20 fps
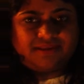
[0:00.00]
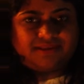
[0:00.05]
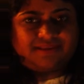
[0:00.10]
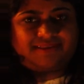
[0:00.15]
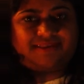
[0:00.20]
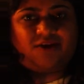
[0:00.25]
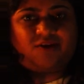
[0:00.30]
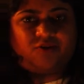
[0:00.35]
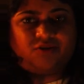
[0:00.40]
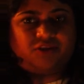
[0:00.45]

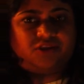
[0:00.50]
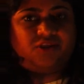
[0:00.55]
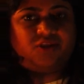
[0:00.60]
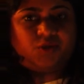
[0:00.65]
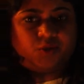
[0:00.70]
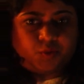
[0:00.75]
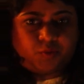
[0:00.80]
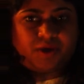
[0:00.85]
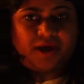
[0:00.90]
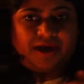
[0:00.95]
So
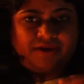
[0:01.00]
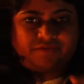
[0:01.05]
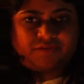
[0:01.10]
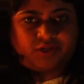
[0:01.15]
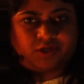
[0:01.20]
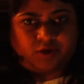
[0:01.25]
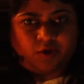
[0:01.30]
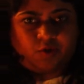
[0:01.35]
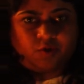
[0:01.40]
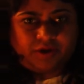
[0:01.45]
you have
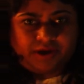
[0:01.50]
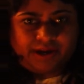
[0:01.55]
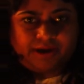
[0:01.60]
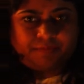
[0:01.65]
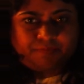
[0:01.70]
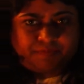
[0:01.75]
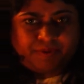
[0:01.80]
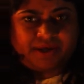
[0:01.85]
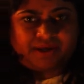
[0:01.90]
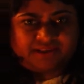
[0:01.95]
to go
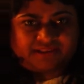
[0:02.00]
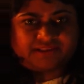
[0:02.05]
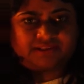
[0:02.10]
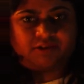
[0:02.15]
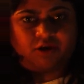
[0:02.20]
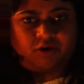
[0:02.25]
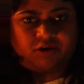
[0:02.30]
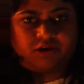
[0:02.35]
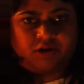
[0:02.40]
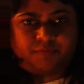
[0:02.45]
and pick a
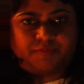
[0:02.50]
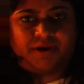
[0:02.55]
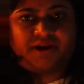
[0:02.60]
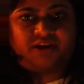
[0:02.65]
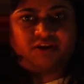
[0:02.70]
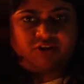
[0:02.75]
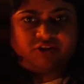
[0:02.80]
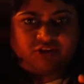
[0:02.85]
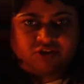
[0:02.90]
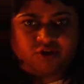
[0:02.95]
slot
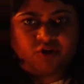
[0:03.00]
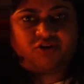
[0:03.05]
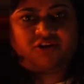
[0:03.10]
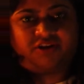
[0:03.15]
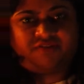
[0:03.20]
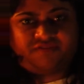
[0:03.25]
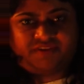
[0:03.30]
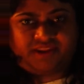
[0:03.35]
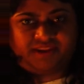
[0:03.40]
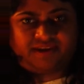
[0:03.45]
depending on your
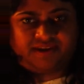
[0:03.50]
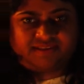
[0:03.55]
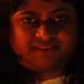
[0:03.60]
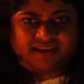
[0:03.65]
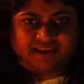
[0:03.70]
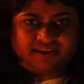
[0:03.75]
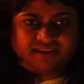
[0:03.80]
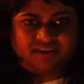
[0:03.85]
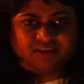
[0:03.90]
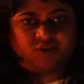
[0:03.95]
convenience
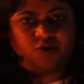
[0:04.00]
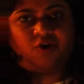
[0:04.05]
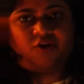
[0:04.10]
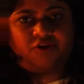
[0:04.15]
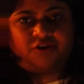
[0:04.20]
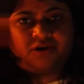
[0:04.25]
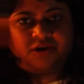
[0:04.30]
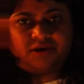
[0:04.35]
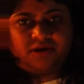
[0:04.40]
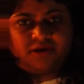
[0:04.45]
and
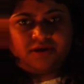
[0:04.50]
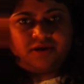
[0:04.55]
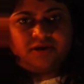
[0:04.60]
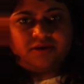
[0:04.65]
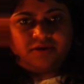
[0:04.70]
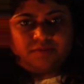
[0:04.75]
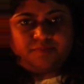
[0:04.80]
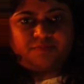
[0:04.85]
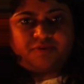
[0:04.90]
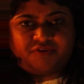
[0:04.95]
your
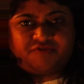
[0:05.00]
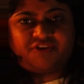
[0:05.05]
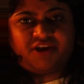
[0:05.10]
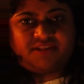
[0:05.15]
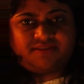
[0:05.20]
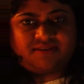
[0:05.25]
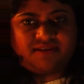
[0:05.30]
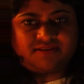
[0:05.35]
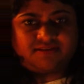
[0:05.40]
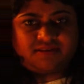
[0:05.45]

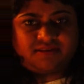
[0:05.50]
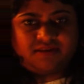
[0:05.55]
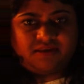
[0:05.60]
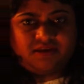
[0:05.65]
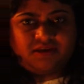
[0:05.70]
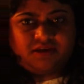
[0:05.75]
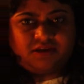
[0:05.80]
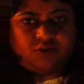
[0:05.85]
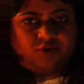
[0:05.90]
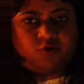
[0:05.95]
preferences.
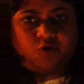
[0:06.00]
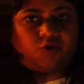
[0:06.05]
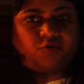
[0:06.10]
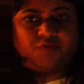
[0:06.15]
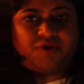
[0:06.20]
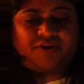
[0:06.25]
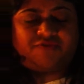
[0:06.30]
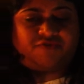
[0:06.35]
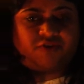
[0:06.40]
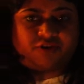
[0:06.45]

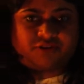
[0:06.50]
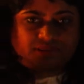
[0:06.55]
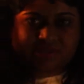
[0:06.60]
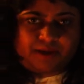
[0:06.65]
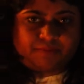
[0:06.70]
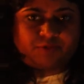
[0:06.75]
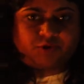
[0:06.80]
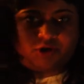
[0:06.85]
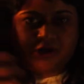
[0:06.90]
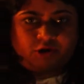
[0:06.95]
Don't wait for
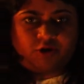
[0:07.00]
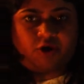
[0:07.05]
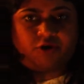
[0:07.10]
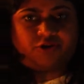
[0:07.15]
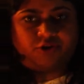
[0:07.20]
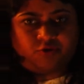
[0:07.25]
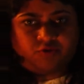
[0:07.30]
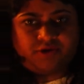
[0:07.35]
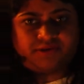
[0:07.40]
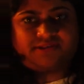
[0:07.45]
them to
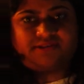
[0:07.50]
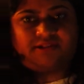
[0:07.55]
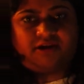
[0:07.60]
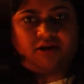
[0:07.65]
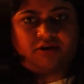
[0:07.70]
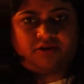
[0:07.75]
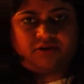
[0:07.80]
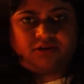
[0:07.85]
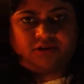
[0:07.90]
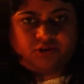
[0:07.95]
allot you a
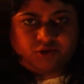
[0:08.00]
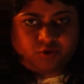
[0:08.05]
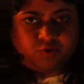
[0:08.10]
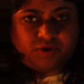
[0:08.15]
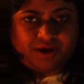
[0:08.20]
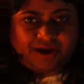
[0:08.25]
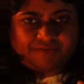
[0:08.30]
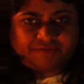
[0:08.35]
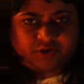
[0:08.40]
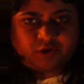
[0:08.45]
slot.
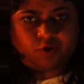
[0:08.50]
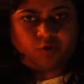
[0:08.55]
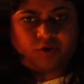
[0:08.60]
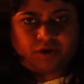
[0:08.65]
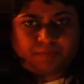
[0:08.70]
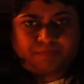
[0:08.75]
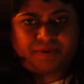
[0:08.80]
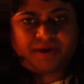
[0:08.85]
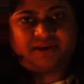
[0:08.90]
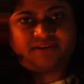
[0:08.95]
You have to go
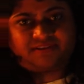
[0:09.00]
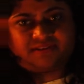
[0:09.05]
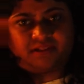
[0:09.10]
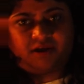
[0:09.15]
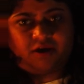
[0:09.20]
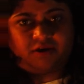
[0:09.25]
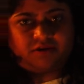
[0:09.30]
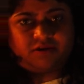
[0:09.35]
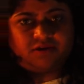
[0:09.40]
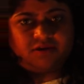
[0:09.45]
and pick a
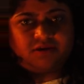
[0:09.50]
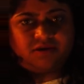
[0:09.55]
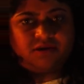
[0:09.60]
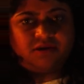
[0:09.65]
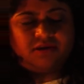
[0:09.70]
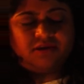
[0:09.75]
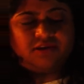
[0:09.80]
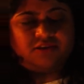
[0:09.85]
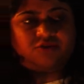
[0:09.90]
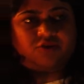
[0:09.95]
slot.
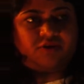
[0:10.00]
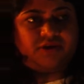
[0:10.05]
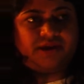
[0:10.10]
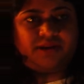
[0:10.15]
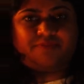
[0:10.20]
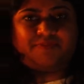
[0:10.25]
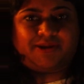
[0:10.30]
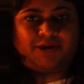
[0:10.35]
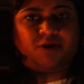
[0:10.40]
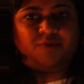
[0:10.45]
So
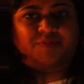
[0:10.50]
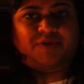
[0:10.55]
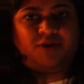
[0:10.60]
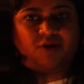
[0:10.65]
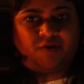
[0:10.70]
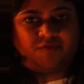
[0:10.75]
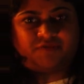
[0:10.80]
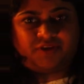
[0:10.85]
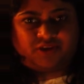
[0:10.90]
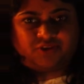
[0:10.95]
it may not be
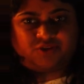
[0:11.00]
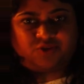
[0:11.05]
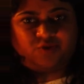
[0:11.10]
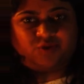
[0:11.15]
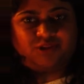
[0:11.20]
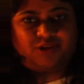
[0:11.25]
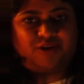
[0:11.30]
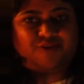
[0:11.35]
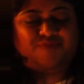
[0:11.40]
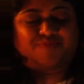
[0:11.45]
obvious
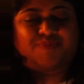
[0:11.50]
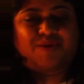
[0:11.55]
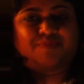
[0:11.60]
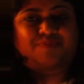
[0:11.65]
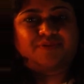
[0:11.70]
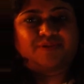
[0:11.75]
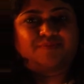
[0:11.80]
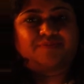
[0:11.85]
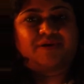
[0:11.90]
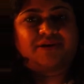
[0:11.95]
to a lot of
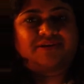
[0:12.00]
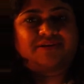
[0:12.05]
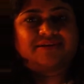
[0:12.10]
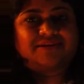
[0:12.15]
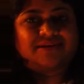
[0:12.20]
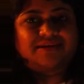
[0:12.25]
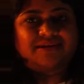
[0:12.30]
people, but